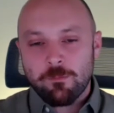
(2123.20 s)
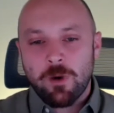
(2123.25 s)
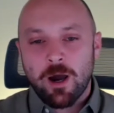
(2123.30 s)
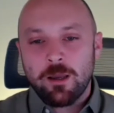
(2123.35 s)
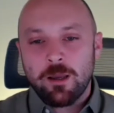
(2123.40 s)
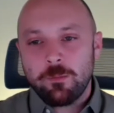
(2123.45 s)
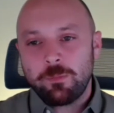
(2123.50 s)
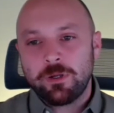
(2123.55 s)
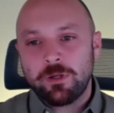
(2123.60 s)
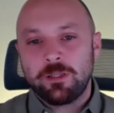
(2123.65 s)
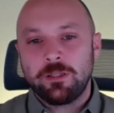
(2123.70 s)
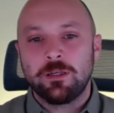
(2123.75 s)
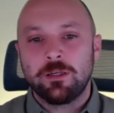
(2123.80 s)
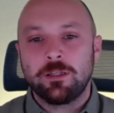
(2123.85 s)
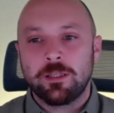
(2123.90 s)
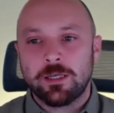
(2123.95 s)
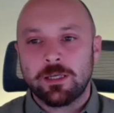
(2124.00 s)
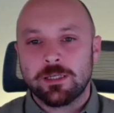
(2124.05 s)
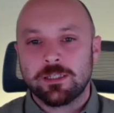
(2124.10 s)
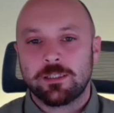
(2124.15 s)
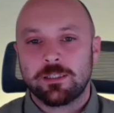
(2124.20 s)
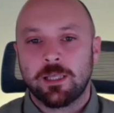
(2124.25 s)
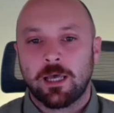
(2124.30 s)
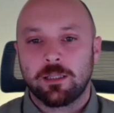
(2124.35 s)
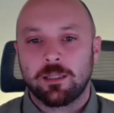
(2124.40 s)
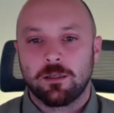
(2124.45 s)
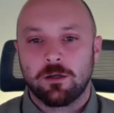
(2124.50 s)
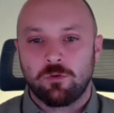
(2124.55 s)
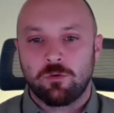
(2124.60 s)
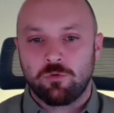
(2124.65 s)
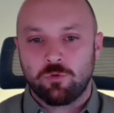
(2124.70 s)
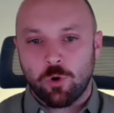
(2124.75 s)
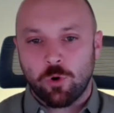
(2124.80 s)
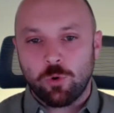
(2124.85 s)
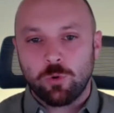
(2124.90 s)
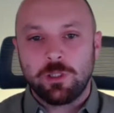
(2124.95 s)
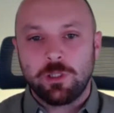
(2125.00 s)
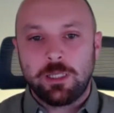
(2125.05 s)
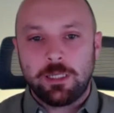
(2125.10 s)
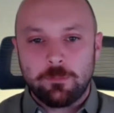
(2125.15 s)
my opinion is that a
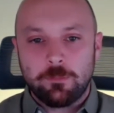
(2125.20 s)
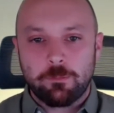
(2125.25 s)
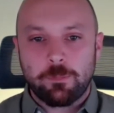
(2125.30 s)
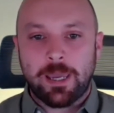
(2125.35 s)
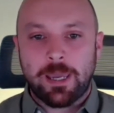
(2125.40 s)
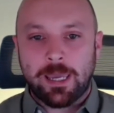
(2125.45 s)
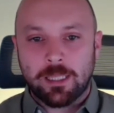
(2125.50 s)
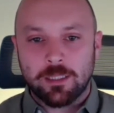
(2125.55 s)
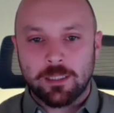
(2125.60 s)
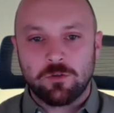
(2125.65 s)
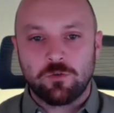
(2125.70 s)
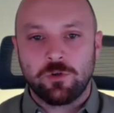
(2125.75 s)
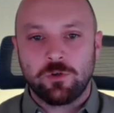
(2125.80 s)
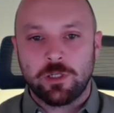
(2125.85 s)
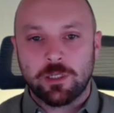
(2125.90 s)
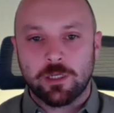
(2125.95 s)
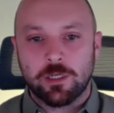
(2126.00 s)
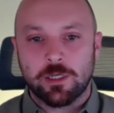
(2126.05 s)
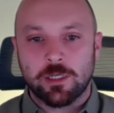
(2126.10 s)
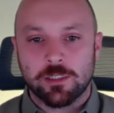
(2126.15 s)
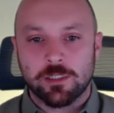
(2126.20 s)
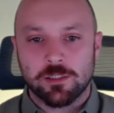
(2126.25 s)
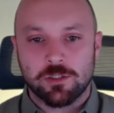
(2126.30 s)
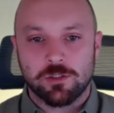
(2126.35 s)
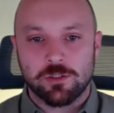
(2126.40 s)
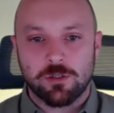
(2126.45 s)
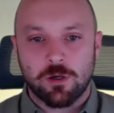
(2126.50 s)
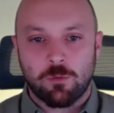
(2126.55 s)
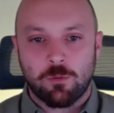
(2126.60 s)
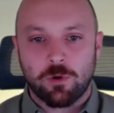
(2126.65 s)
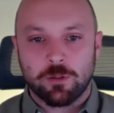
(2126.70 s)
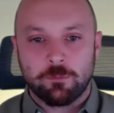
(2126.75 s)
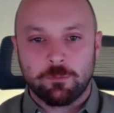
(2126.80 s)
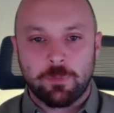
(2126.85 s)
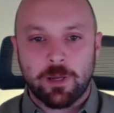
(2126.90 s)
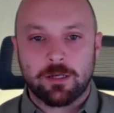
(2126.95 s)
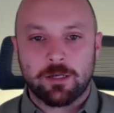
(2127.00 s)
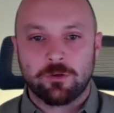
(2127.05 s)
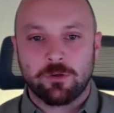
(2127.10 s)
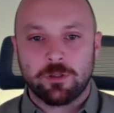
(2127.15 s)
rolling pantry is somewhat
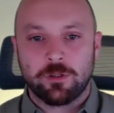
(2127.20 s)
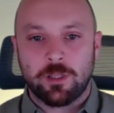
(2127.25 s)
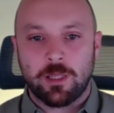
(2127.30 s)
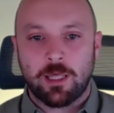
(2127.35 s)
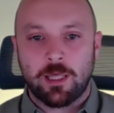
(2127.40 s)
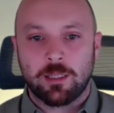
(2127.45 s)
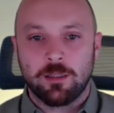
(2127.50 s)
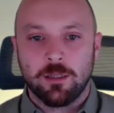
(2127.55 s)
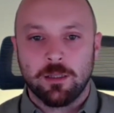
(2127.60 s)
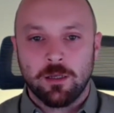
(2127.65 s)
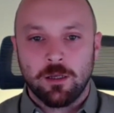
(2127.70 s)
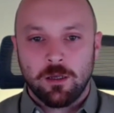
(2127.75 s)
better than